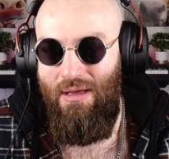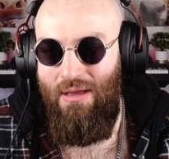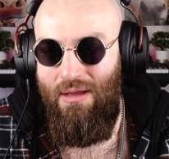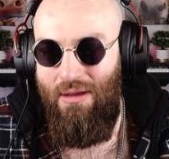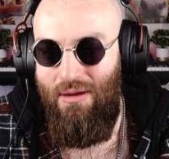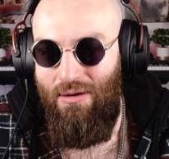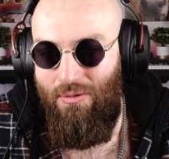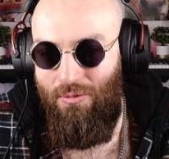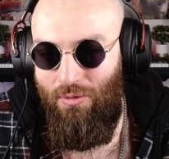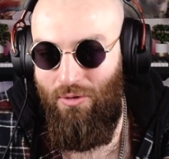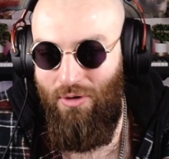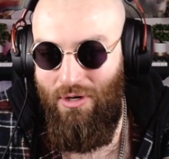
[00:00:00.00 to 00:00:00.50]

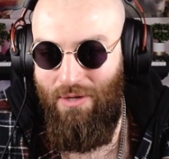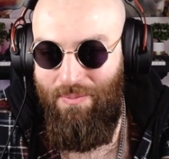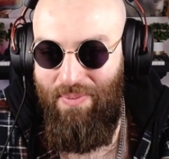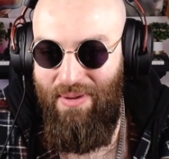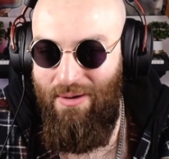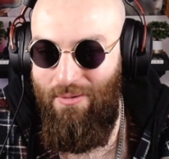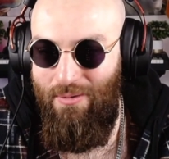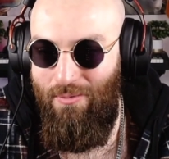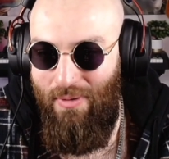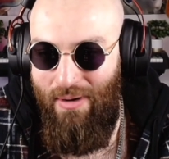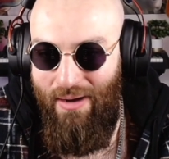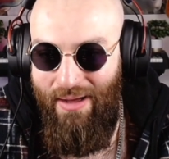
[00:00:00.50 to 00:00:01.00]
Rook
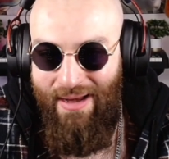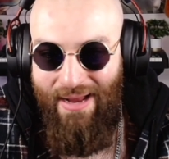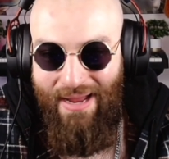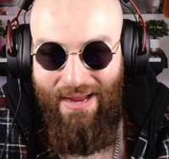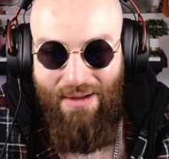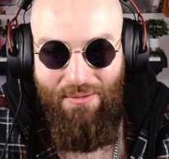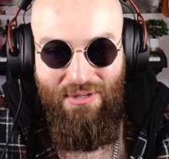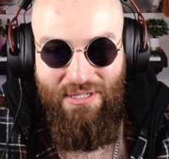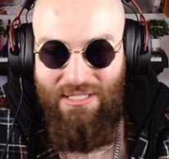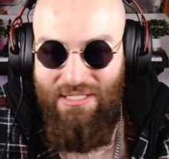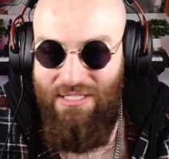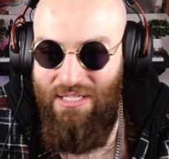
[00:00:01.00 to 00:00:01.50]
b1, I
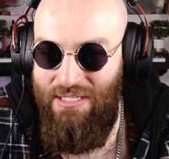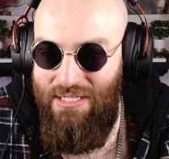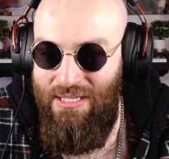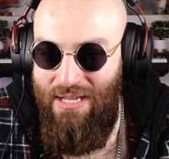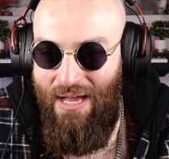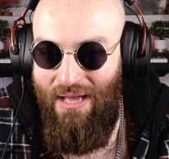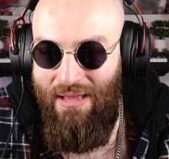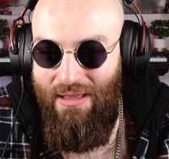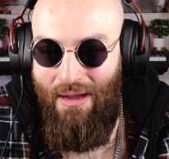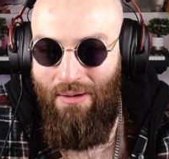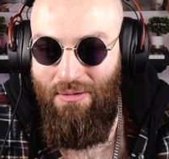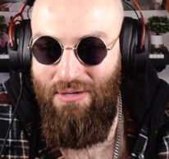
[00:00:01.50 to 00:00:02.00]

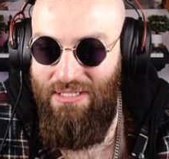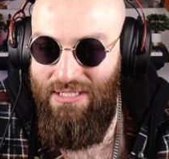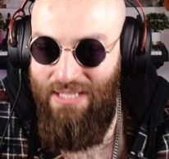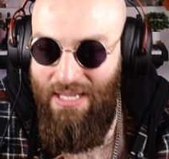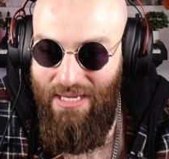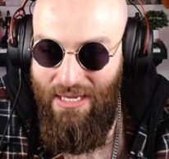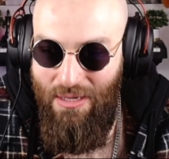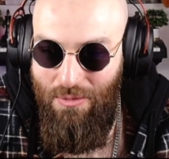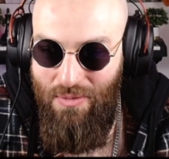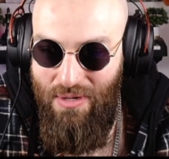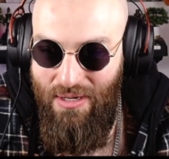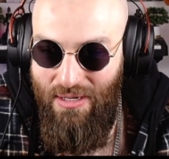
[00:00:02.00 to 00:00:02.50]
was
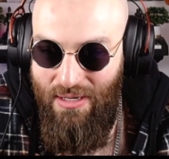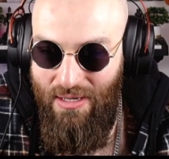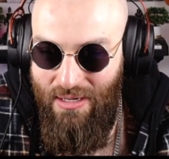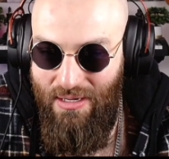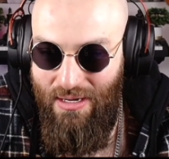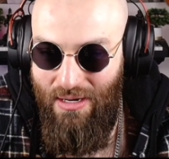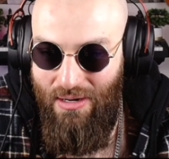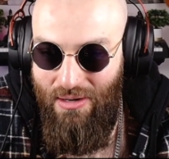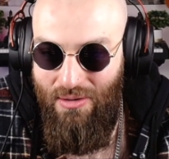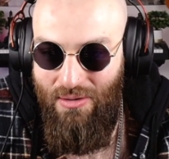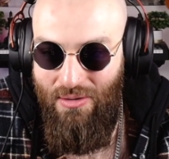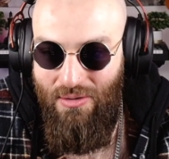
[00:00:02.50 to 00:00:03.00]
thinking we could
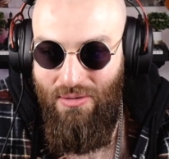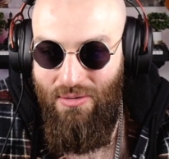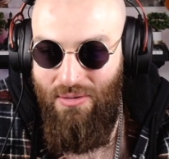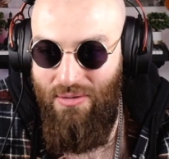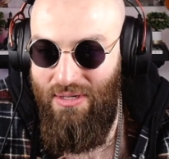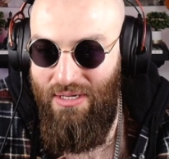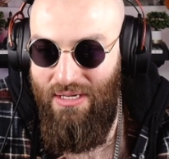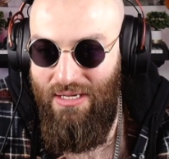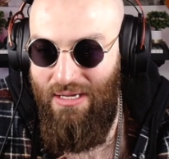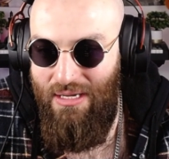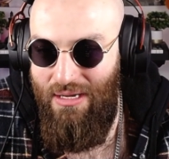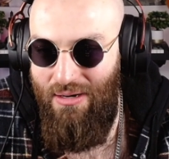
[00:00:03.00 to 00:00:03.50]
go
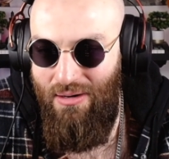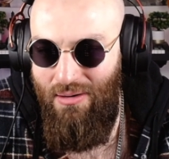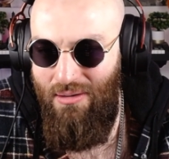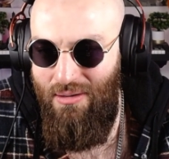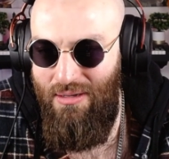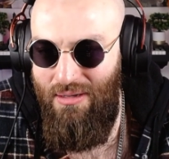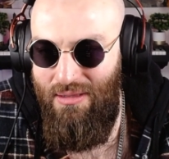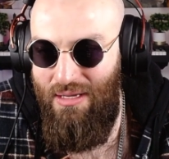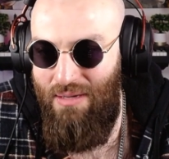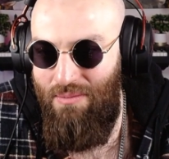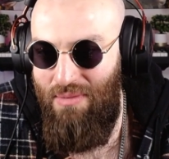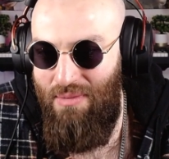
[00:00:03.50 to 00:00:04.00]
here
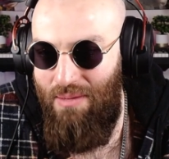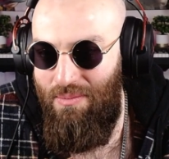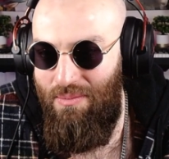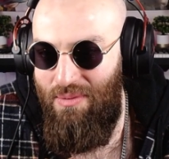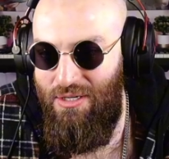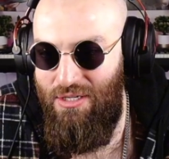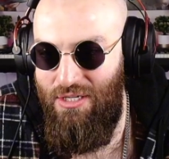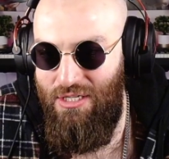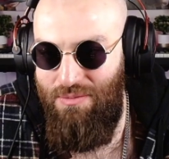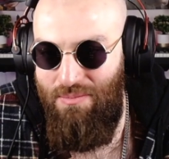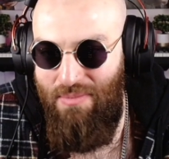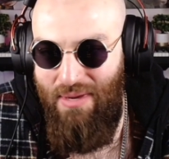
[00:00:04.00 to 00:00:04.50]
and then maybe
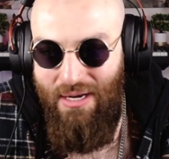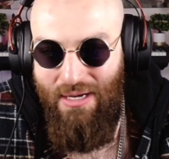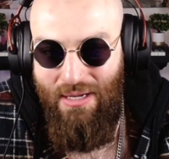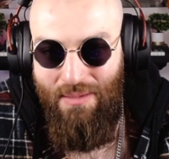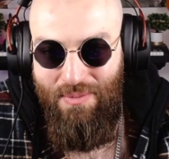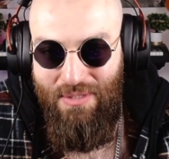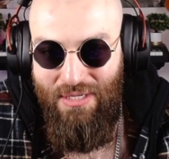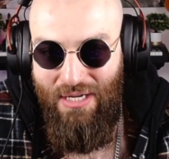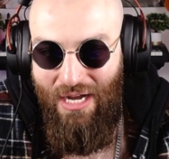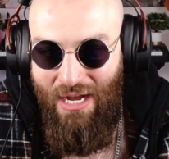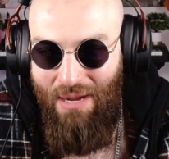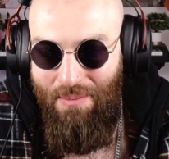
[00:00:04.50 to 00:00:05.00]
just mate up
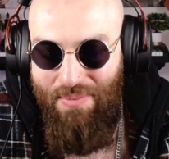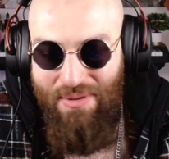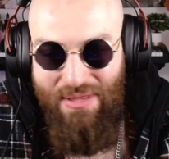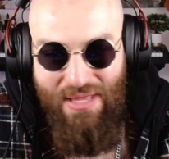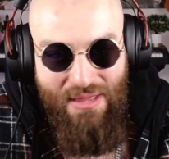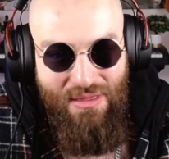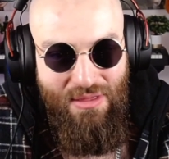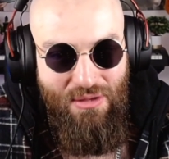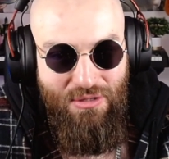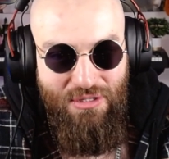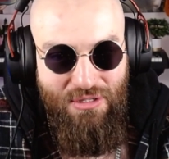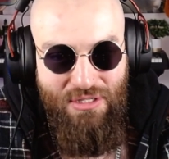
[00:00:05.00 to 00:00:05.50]
top, but
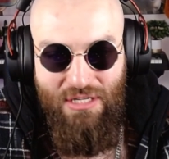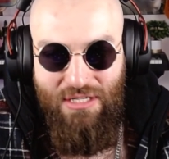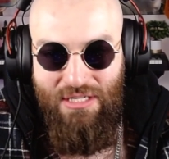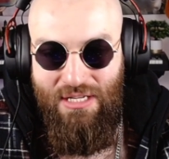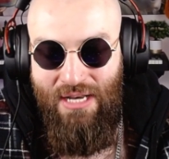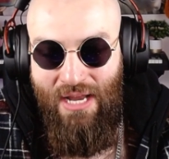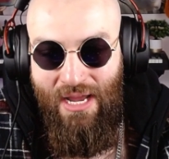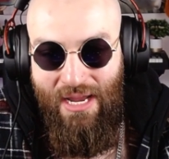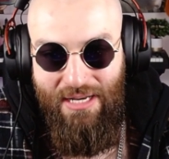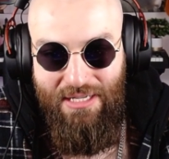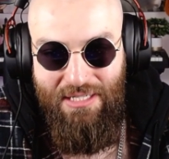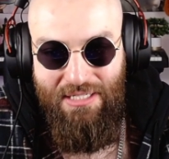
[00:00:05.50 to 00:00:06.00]
then there's this
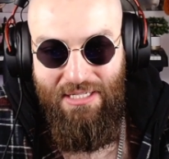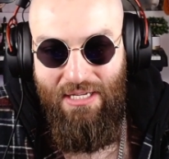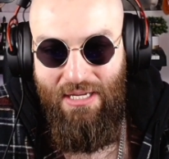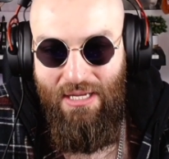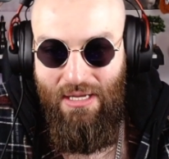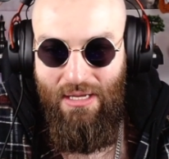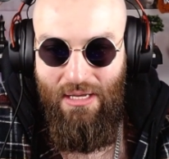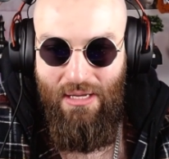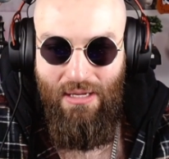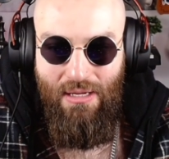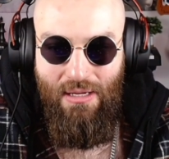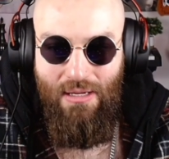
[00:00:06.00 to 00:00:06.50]
knight.
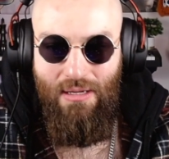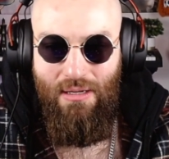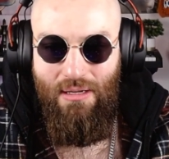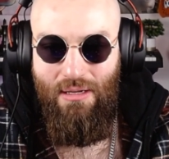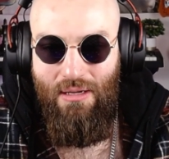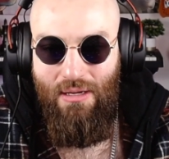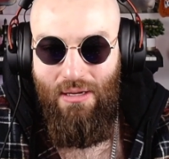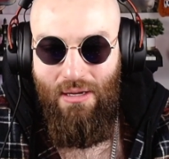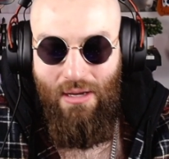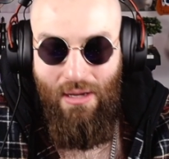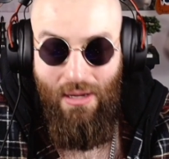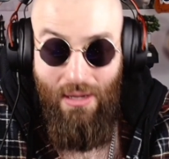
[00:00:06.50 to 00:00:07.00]

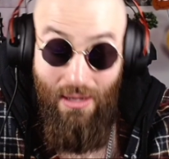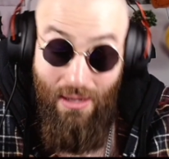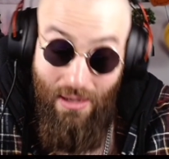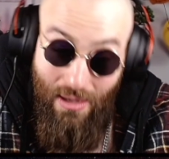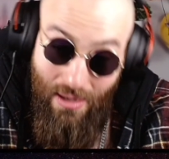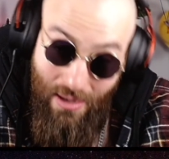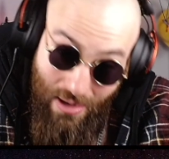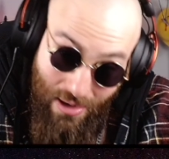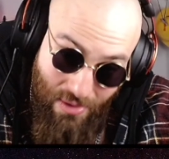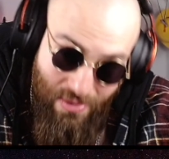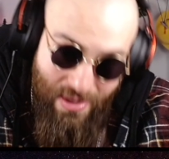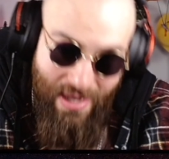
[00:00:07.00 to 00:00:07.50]

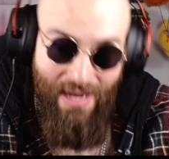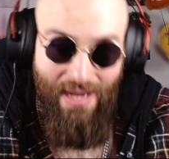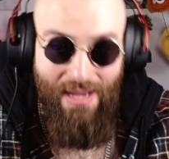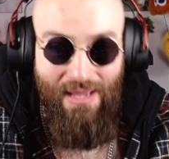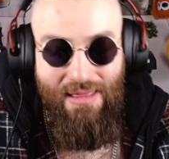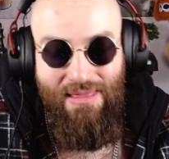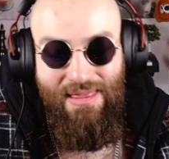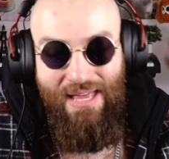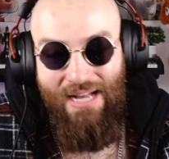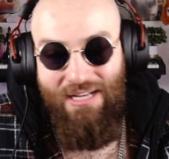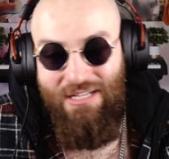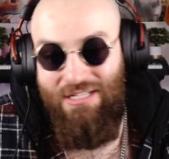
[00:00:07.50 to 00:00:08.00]
Okay,
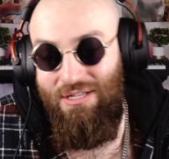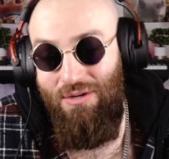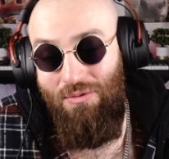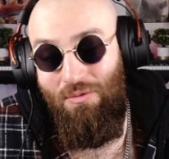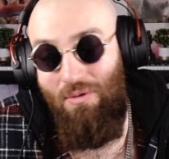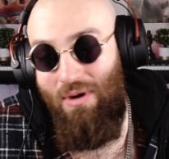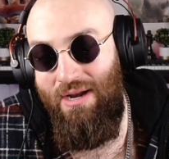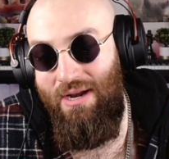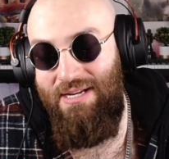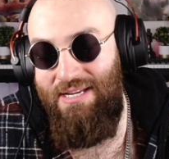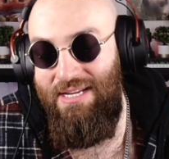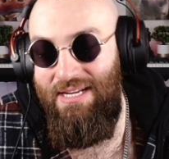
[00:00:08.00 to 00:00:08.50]
that's the
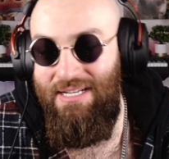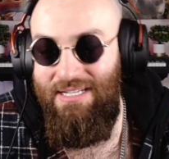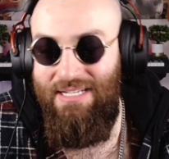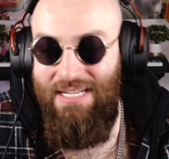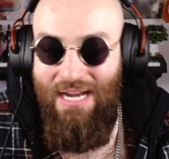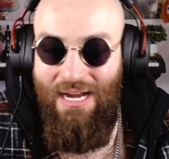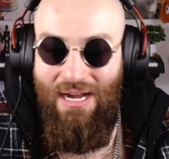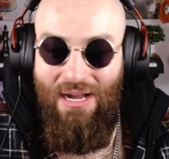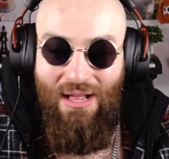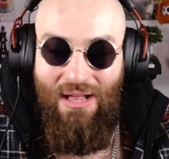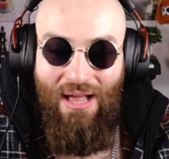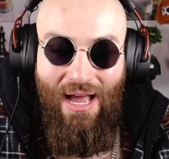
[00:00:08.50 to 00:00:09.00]
one
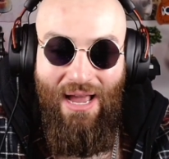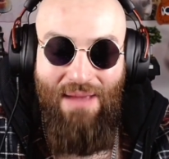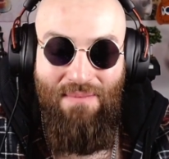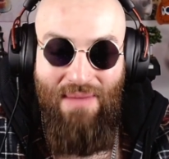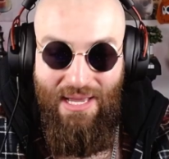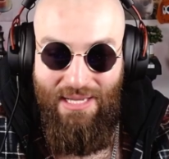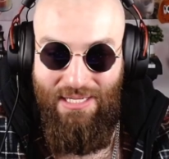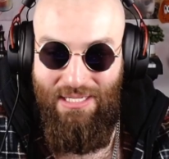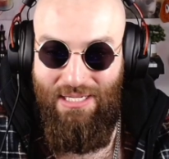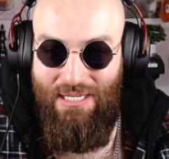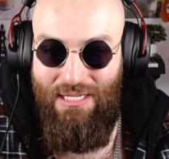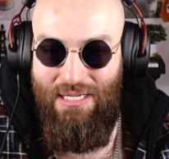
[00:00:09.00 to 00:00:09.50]
detail I
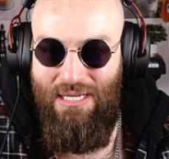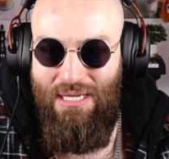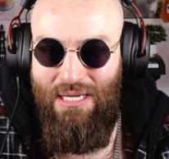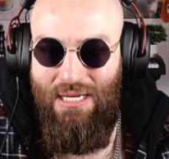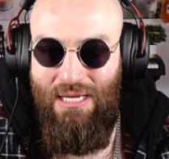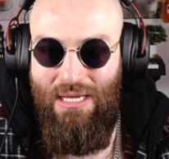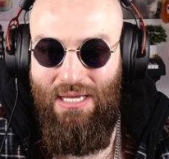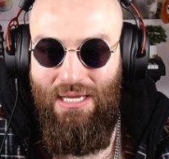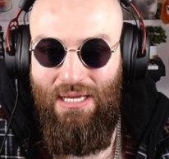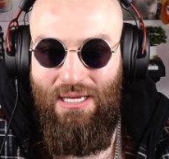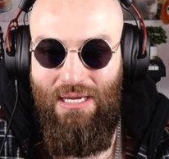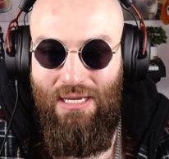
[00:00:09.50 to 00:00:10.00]
missed.
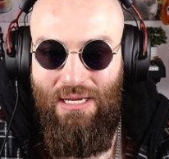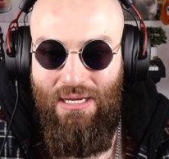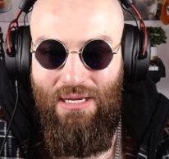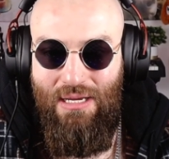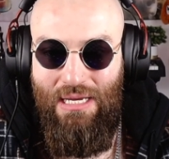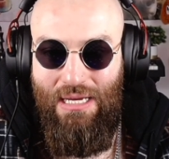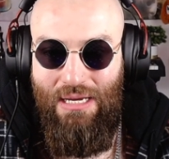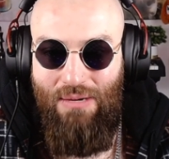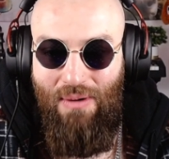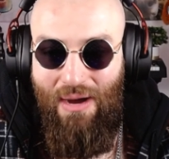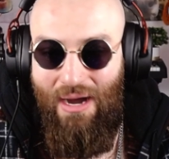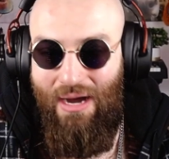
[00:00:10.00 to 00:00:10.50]

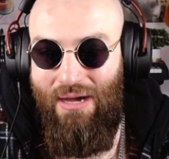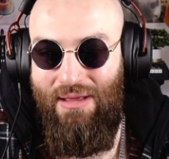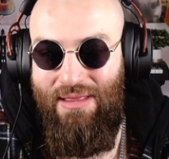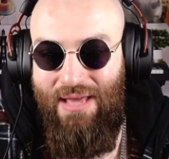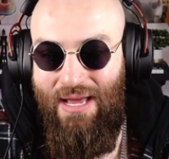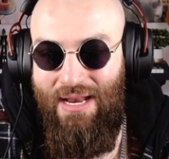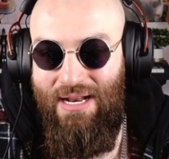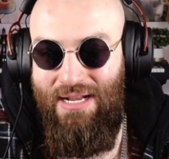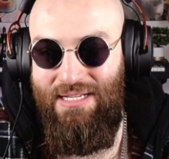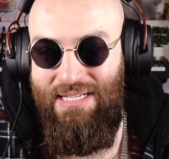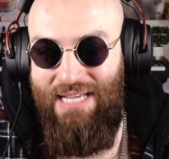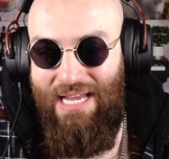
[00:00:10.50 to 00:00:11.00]
Wow,
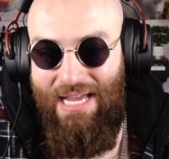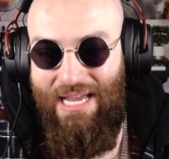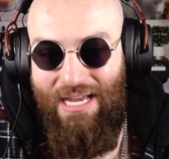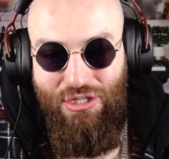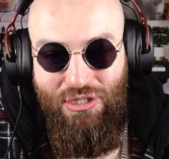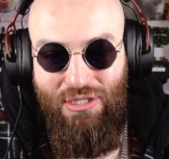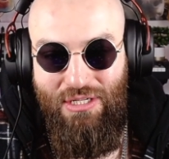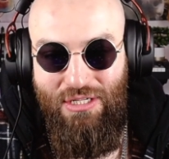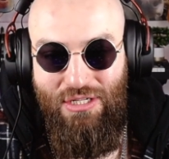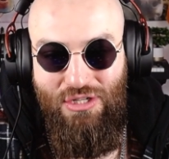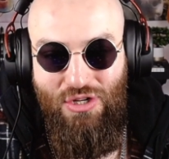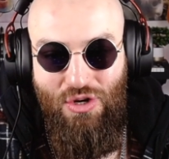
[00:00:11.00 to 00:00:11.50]
that is
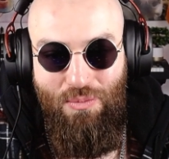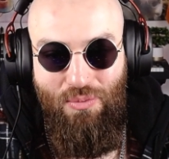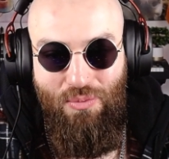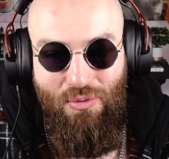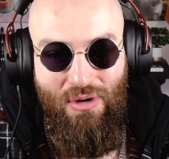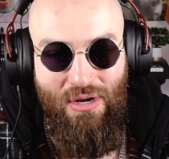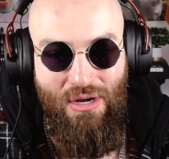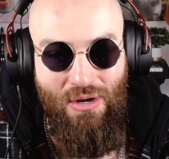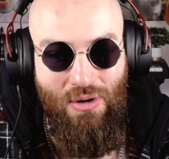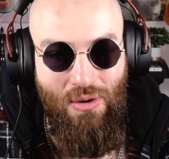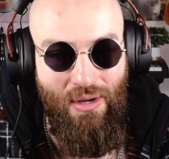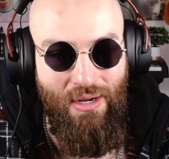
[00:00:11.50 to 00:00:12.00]
actually super
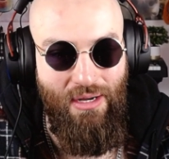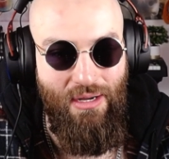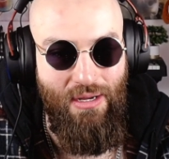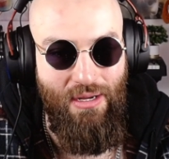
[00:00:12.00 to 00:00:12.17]
annoying.